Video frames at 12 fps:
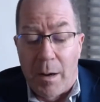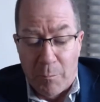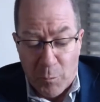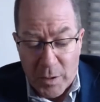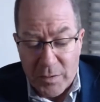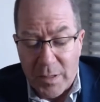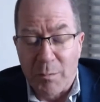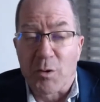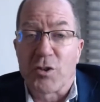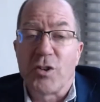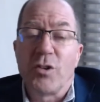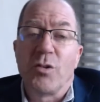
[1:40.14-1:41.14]
Reason
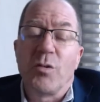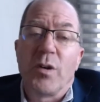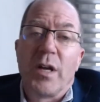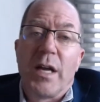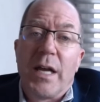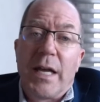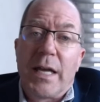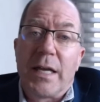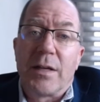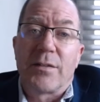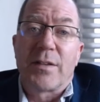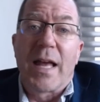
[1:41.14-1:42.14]
number two
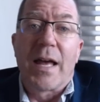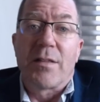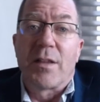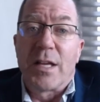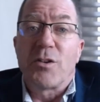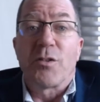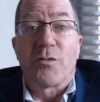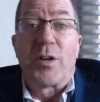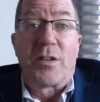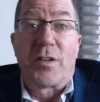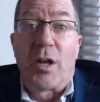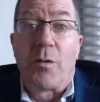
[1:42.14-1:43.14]
is that the interest
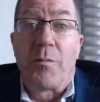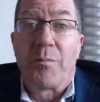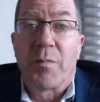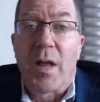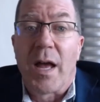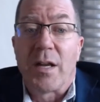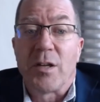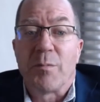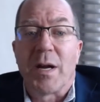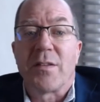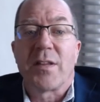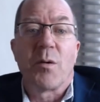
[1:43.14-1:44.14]
rate's low. And you
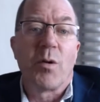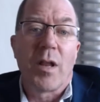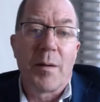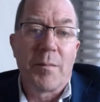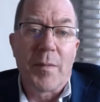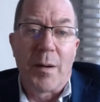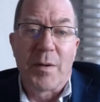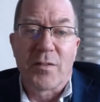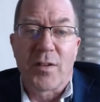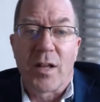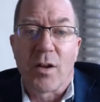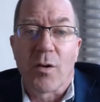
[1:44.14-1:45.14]
might say, well, I'm a
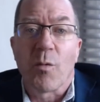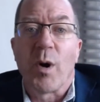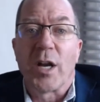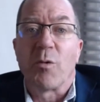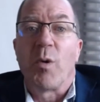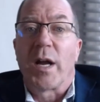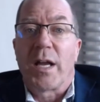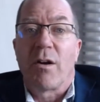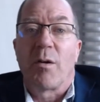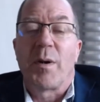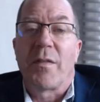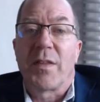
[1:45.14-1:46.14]
seller. Why do I
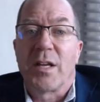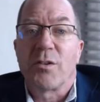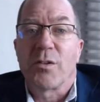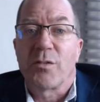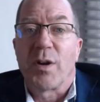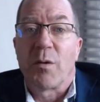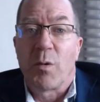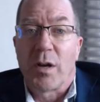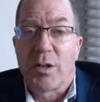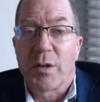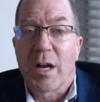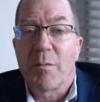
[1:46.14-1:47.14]
care about the interest rate?
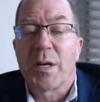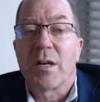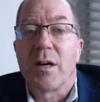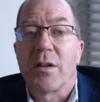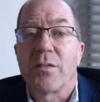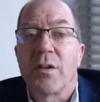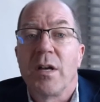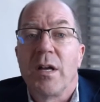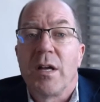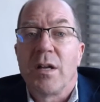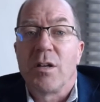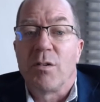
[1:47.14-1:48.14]
Well, you care because
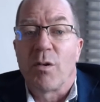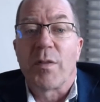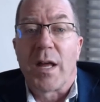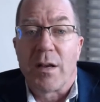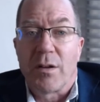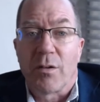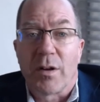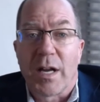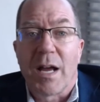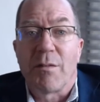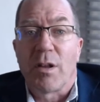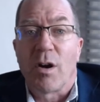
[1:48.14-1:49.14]
you know that you're going
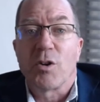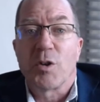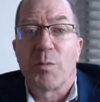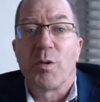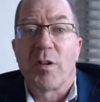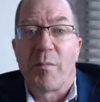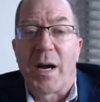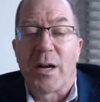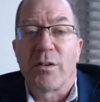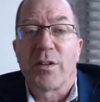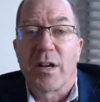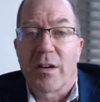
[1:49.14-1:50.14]
to have a larger pool of
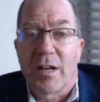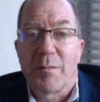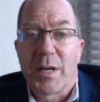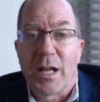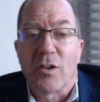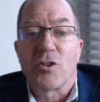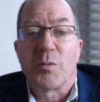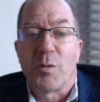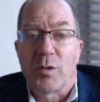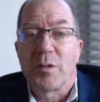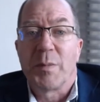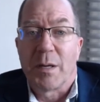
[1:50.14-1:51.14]
buyers that are going to be
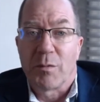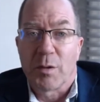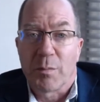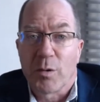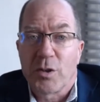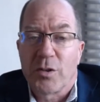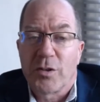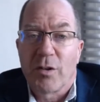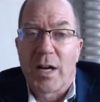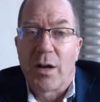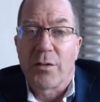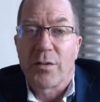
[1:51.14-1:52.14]
eligible to be able to purchase
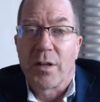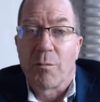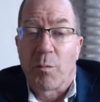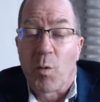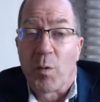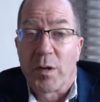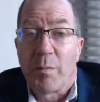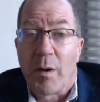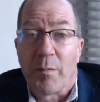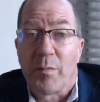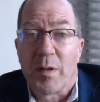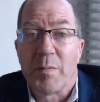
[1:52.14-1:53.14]
your house and going to
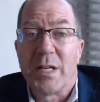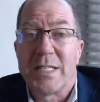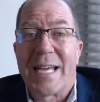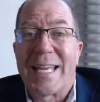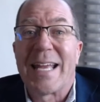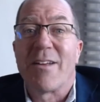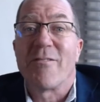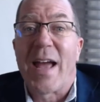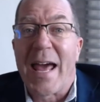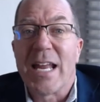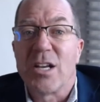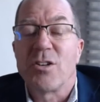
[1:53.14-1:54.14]
probably be taking
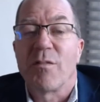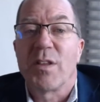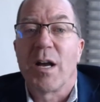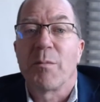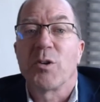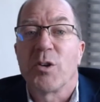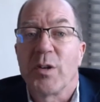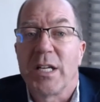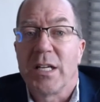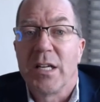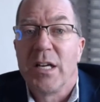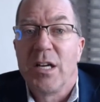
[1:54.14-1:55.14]
advantage of the
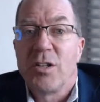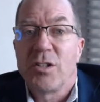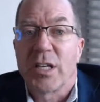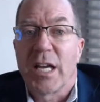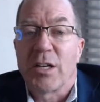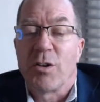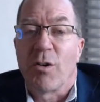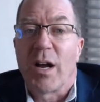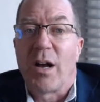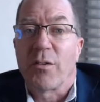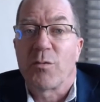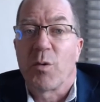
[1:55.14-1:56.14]
opportunity to get your
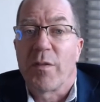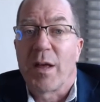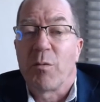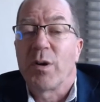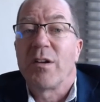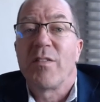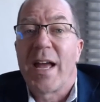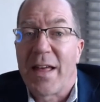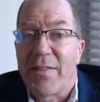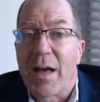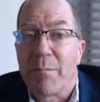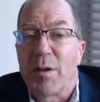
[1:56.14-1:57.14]
house where they wouldn't have
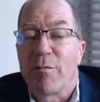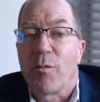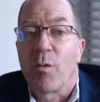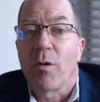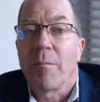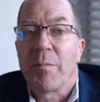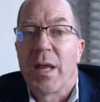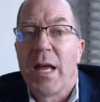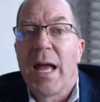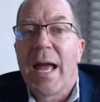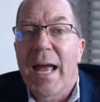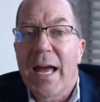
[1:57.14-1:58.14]
had that before.
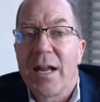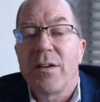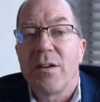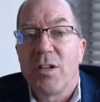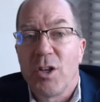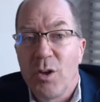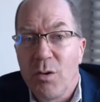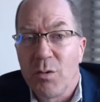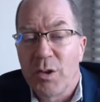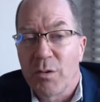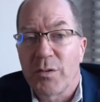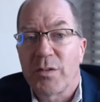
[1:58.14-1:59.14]
And
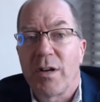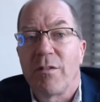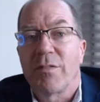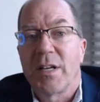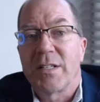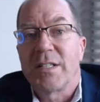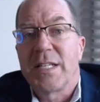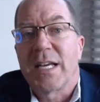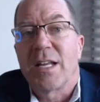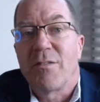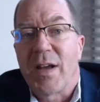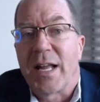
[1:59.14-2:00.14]
you yourself get to
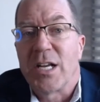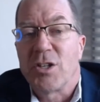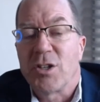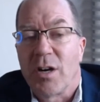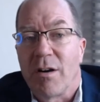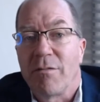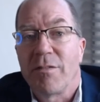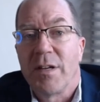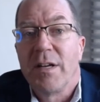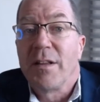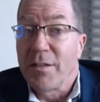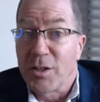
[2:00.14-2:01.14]
take advantage of
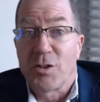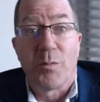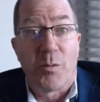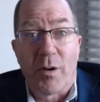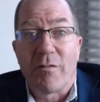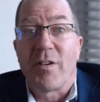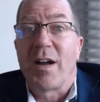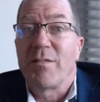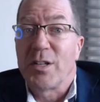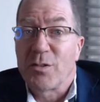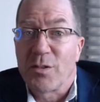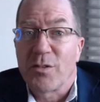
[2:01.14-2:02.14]
the
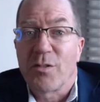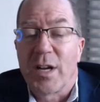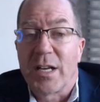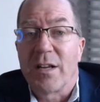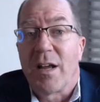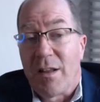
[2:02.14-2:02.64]
2.5 interest rate.